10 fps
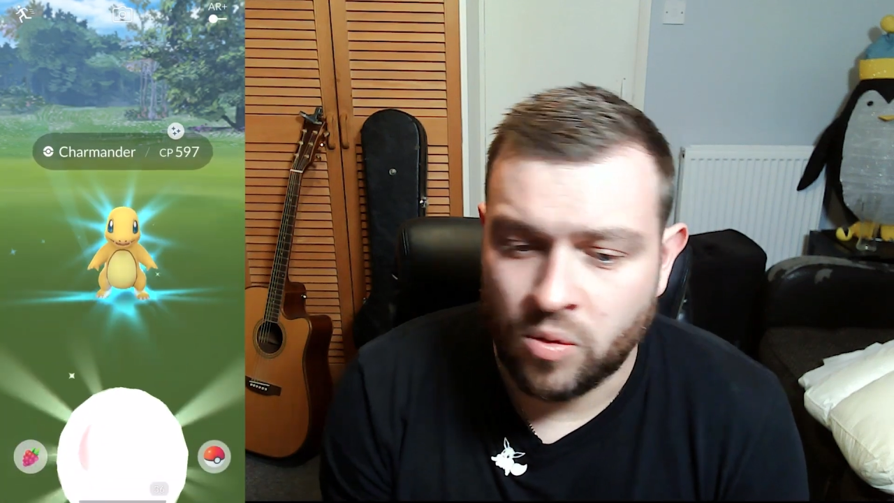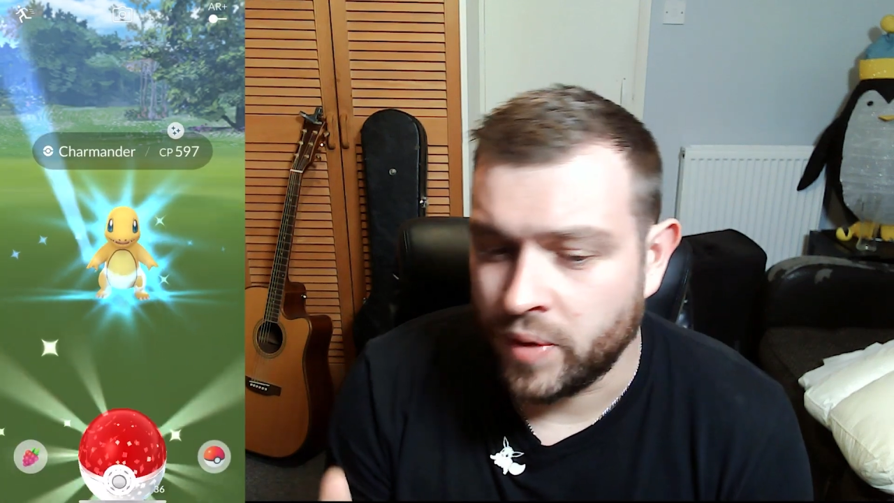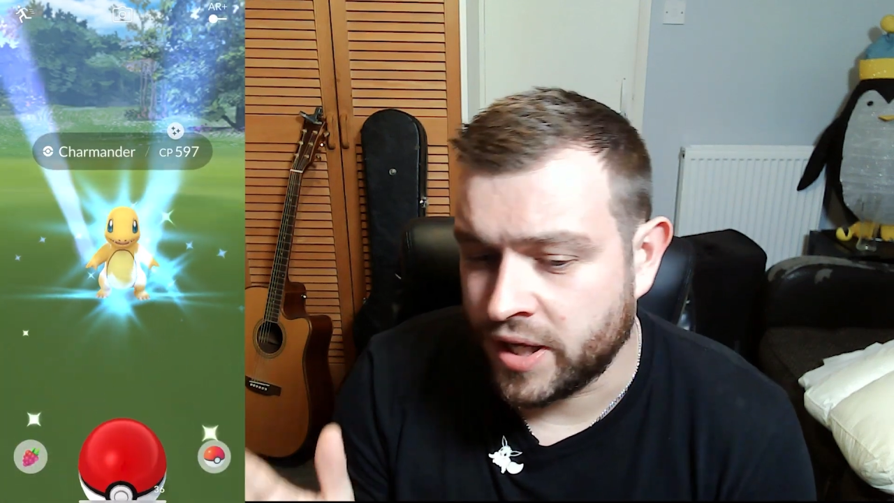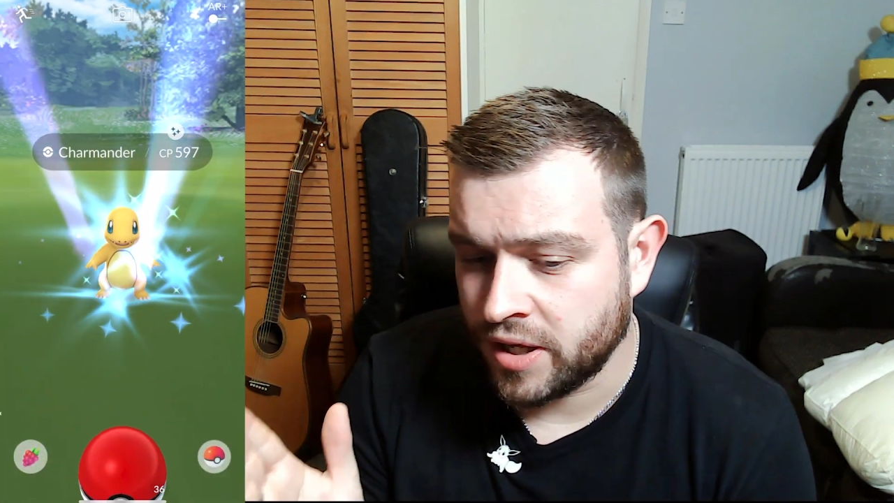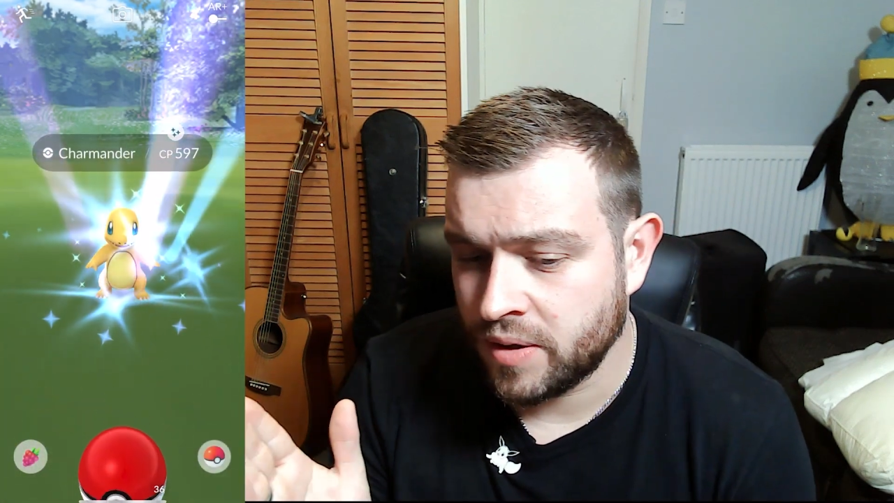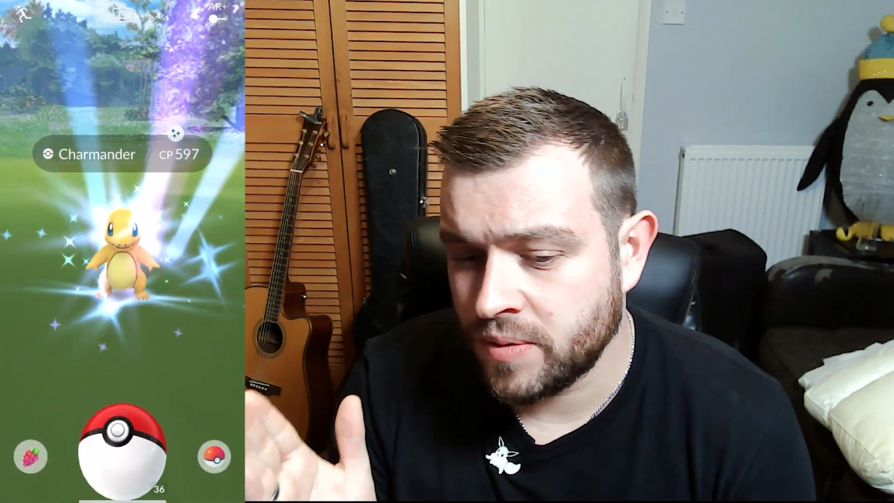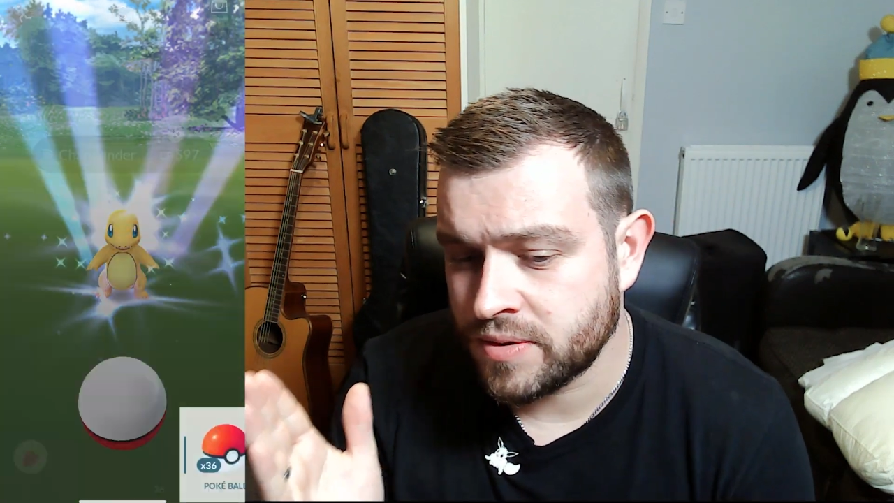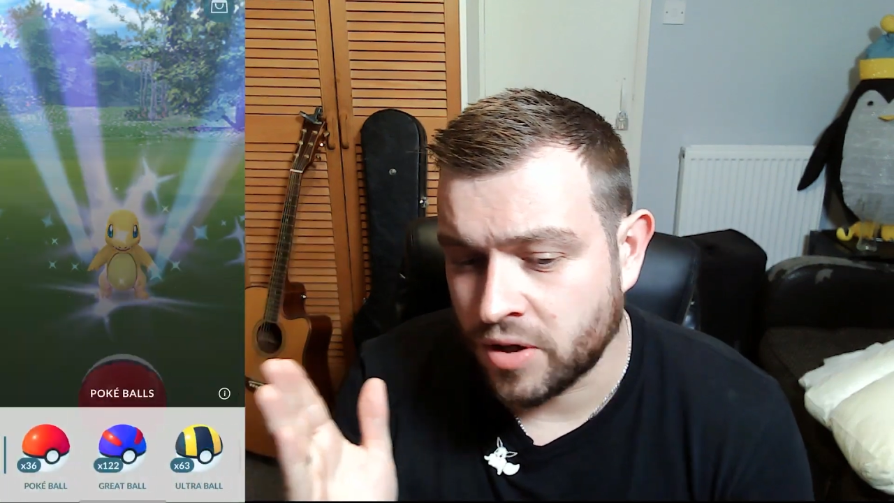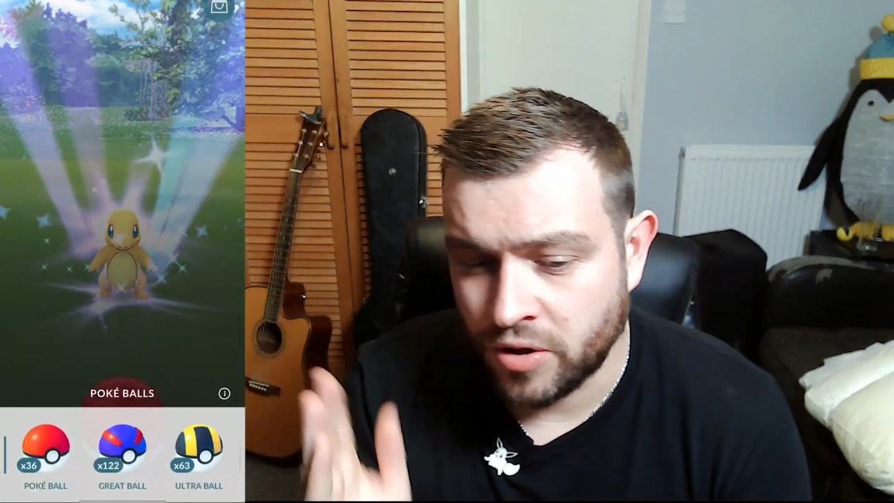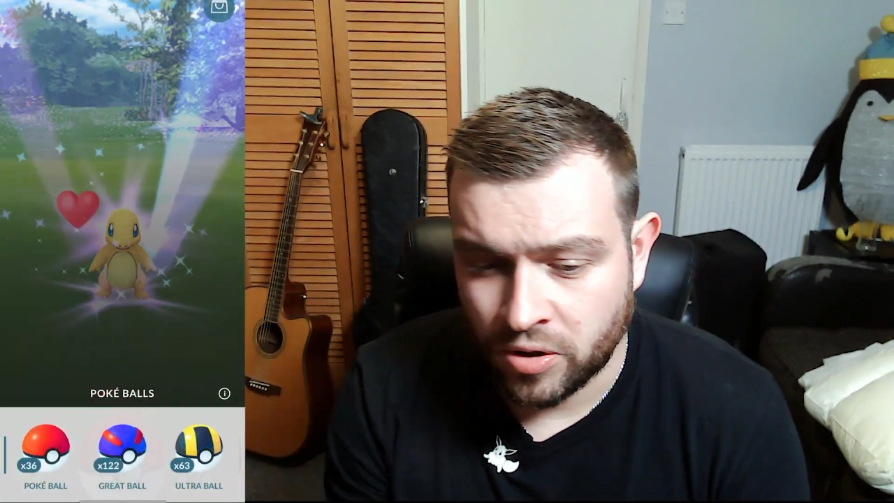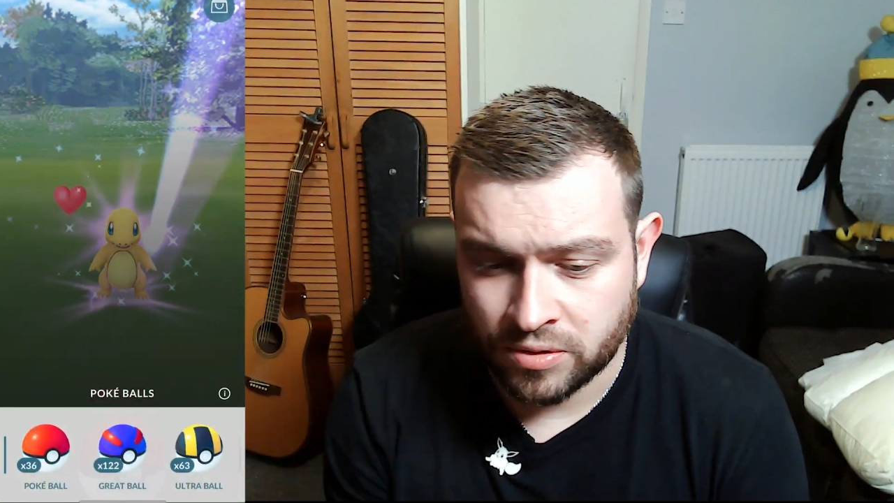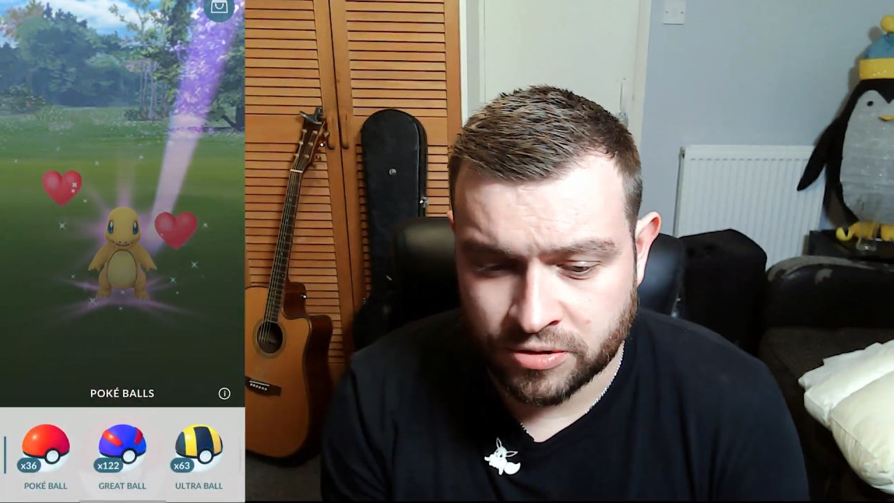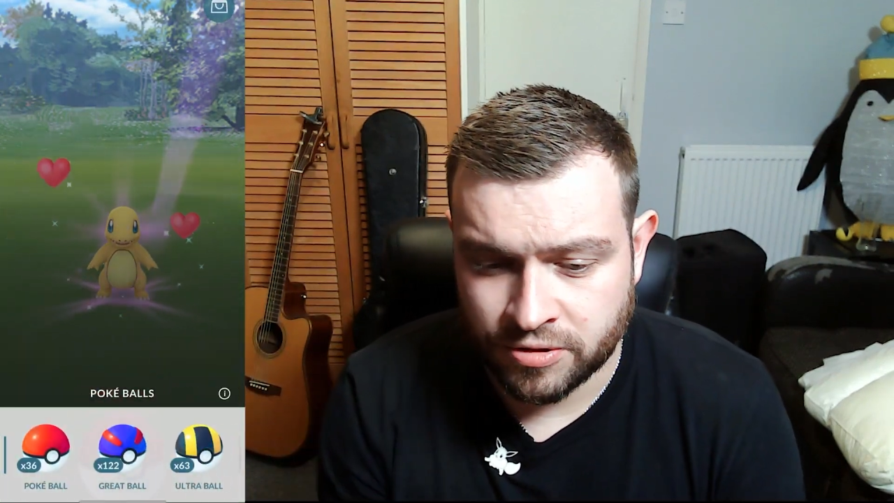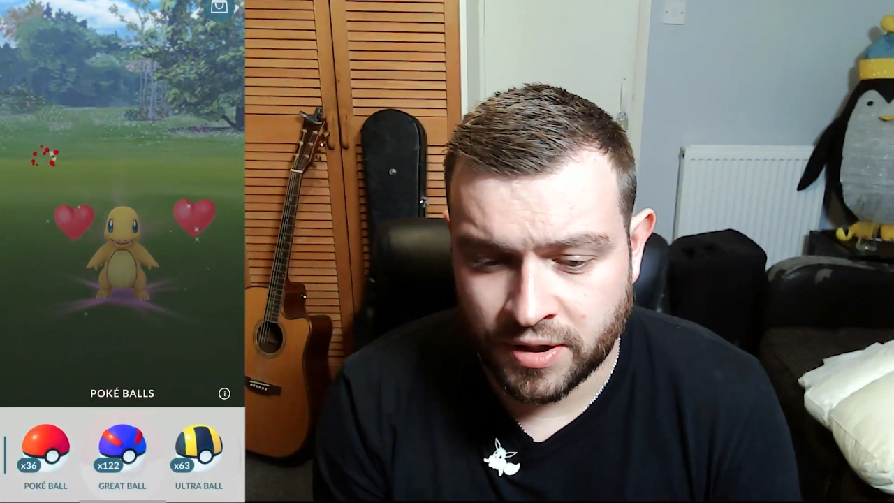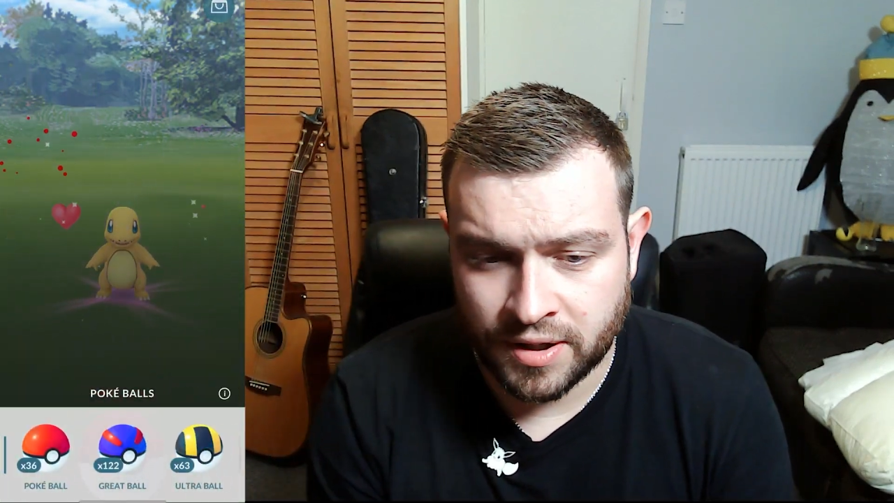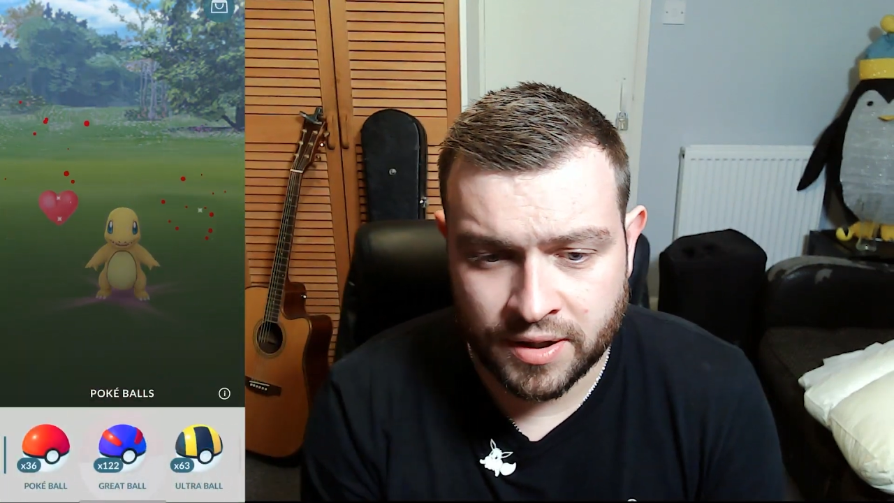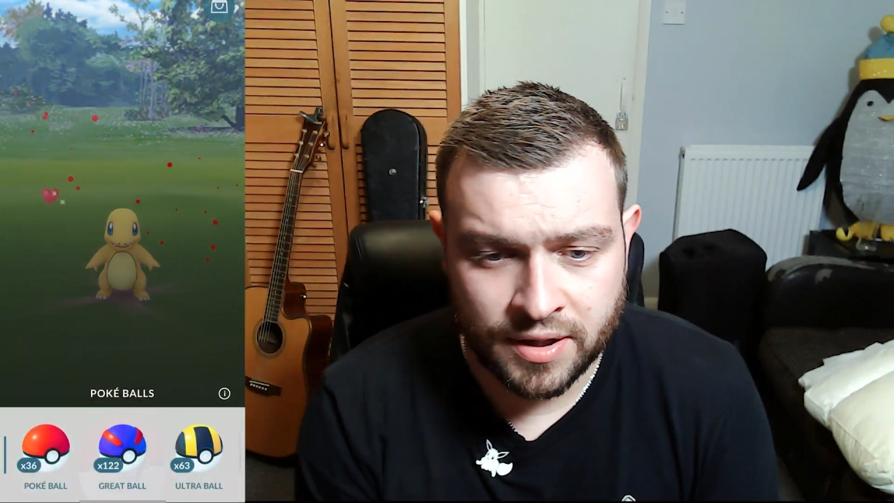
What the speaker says: we use an Ultra,